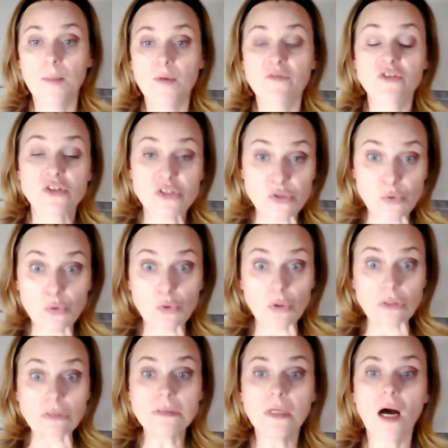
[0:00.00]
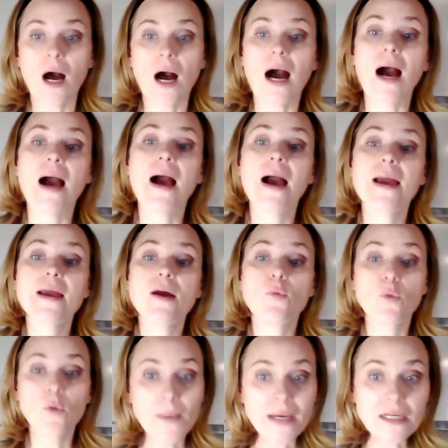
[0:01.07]
for school, I
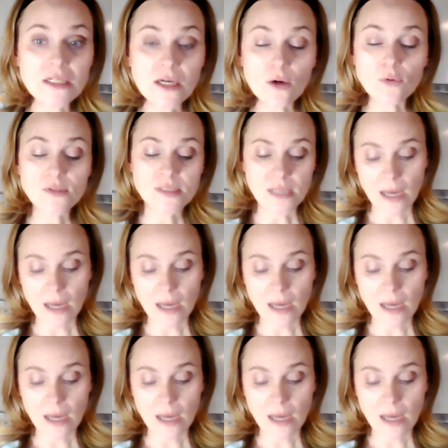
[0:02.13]
will make notes.